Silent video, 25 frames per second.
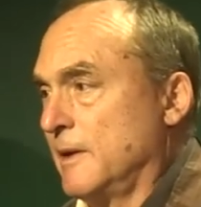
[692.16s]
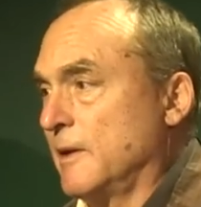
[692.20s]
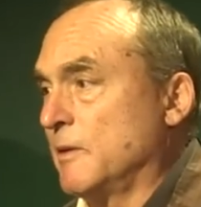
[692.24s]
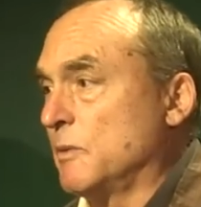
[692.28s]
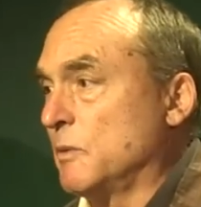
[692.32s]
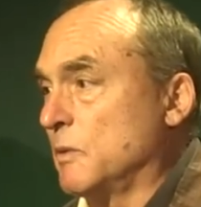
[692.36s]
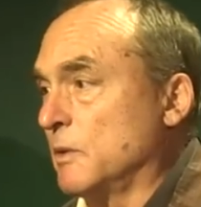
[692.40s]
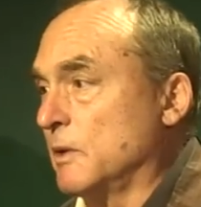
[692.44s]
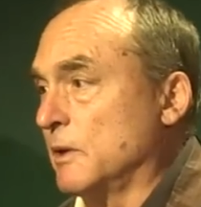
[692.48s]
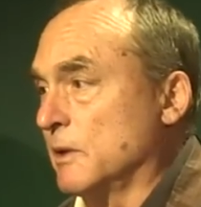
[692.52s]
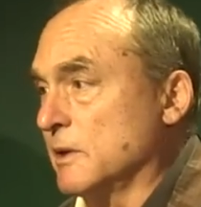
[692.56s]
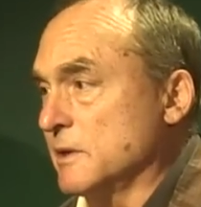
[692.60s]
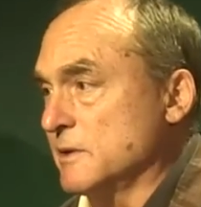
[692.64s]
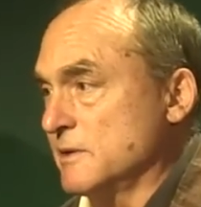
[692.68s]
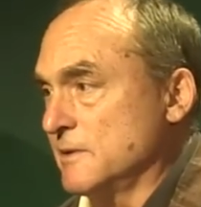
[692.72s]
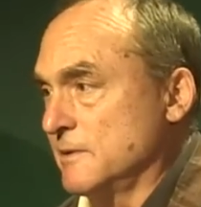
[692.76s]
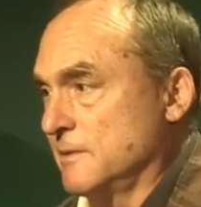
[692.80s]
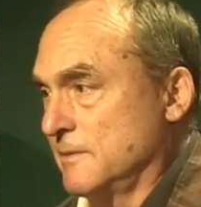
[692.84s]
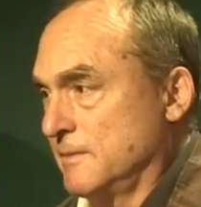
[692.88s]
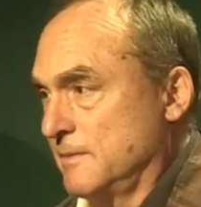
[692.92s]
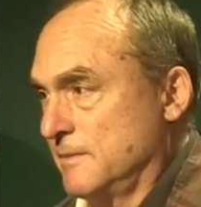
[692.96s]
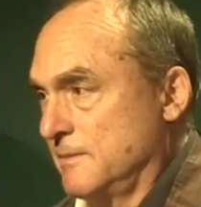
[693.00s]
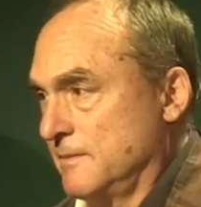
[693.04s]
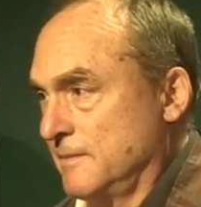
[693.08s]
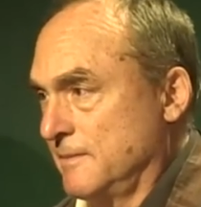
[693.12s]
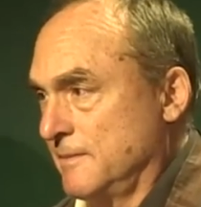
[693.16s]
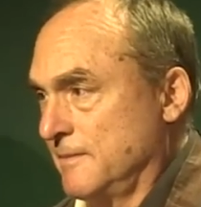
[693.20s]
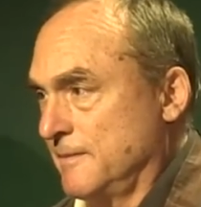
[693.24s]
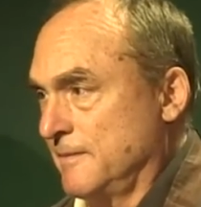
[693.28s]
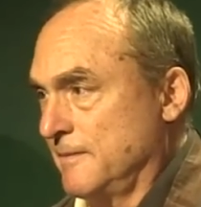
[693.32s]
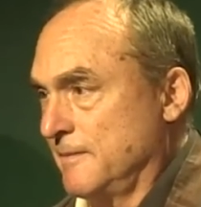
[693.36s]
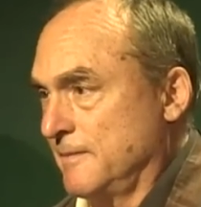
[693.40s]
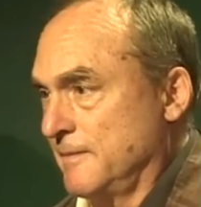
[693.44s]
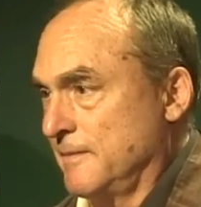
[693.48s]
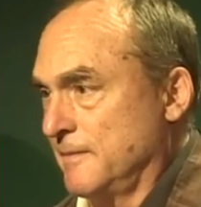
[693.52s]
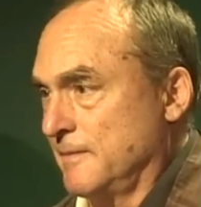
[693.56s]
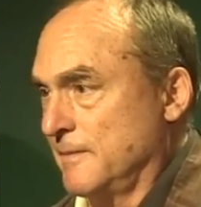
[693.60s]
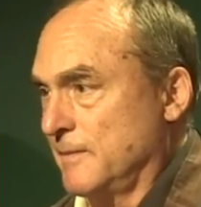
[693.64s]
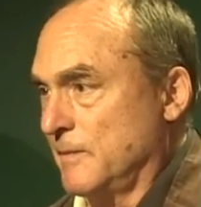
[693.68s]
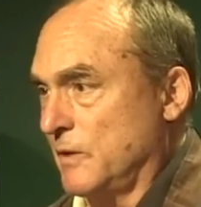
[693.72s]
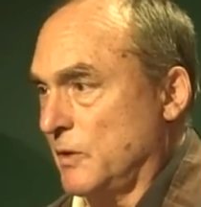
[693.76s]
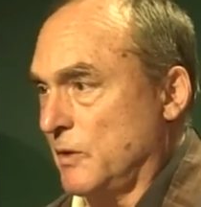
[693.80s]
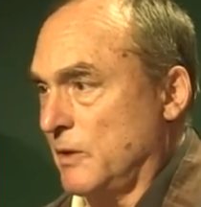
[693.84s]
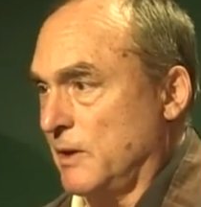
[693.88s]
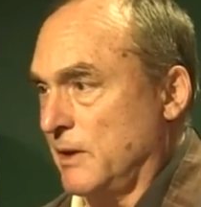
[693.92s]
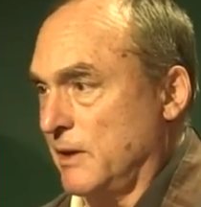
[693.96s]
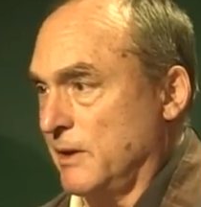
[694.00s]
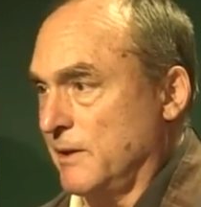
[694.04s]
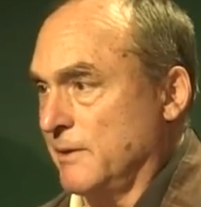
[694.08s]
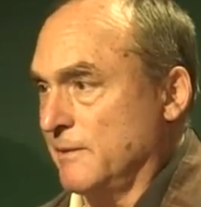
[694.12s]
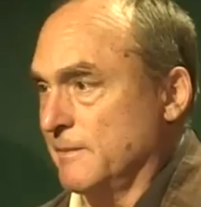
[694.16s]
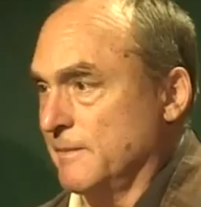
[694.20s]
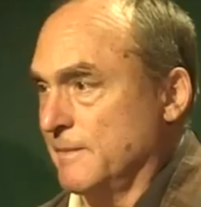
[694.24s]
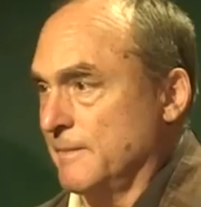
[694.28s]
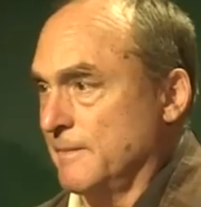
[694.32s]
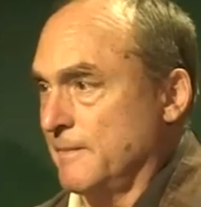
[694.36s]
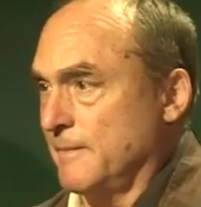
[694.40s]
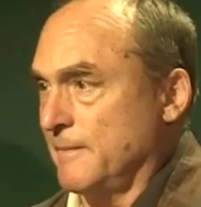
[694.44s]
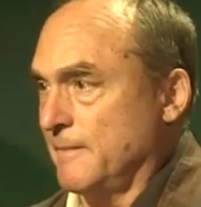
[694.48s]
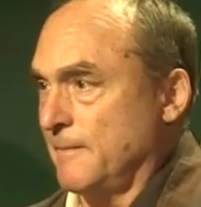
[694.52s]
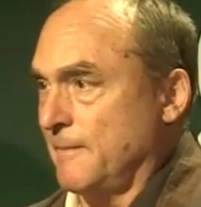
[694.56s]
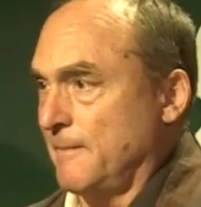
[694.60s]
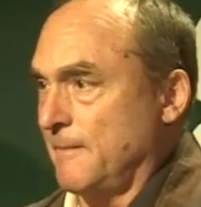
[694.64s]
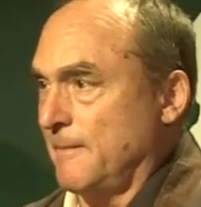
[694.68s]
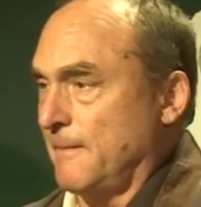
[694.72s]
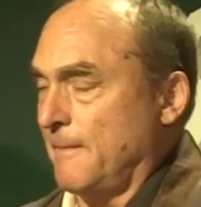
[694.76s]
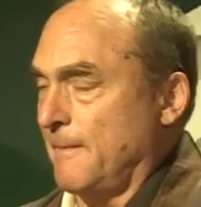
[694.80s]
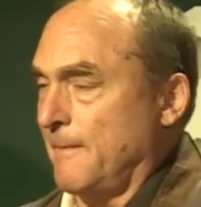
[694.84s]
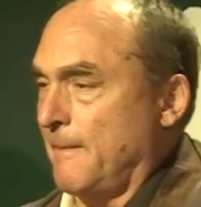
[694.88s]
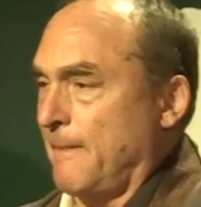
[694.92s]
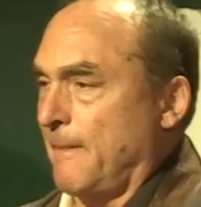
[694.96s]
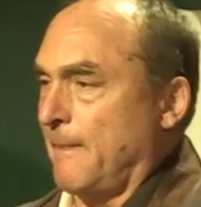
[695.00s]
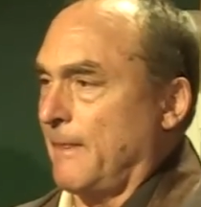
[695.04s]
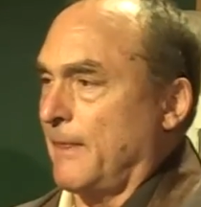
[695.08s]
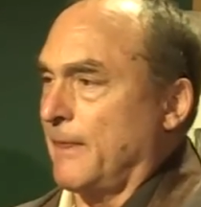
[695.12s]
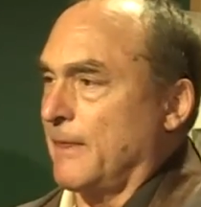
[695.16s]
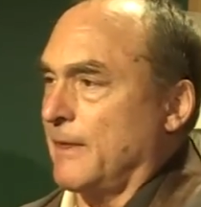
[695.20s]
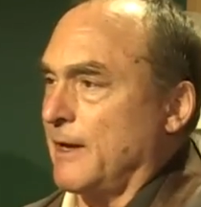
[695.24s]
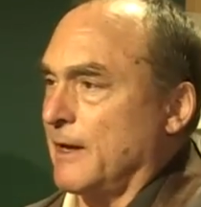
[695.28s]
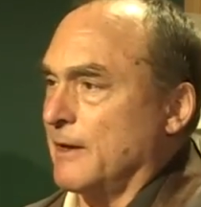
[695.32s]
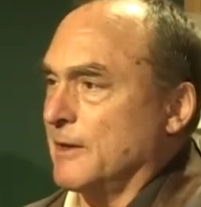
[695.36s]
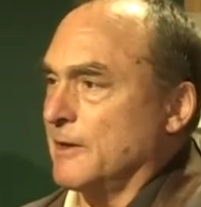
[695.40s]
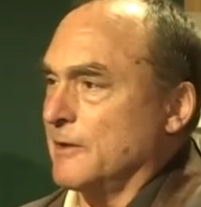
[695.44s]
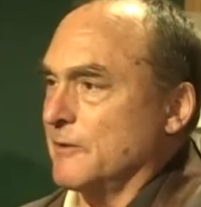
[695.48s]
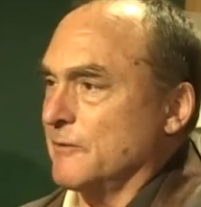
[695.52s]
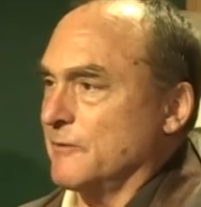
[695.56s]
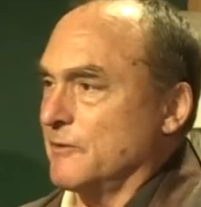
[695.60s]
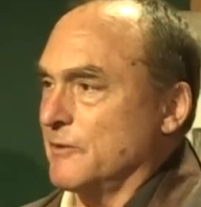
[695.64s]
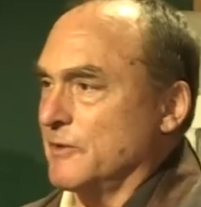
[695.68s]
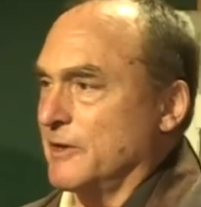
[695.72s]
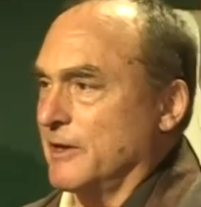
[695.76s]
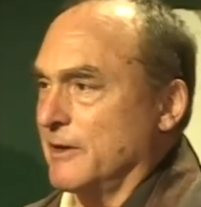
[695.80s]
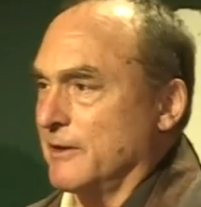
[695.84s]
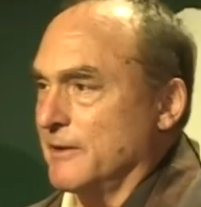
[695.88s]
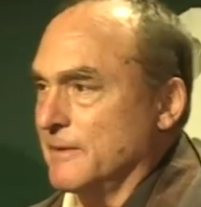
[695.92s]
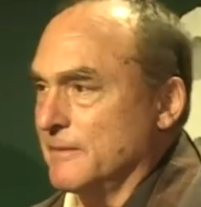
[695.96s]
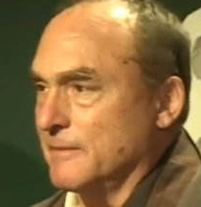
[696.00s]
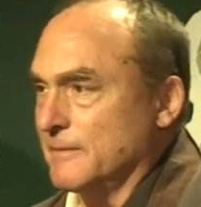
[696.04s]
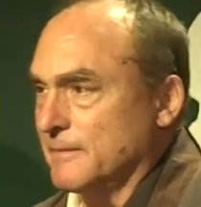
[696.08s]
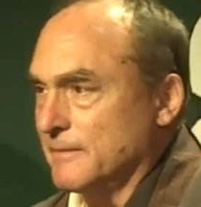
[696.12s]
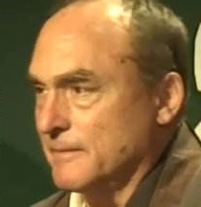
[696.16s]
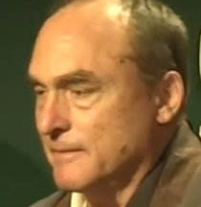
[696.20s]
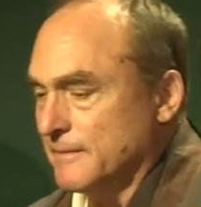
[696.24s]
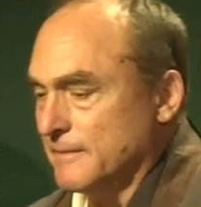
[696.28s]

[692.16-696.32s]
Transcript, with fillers: It works. Okay? Thank you for that.